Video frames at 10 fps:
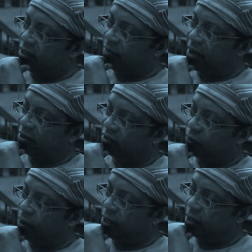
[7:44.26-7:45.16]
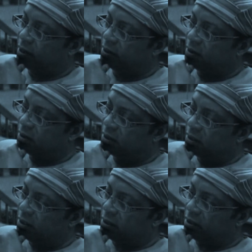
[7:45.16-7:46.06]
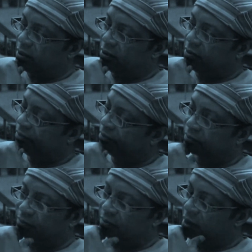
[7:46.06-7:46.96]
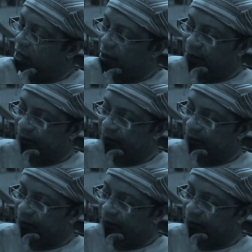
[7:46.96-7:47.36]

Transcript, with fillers: he passed away. You know, man.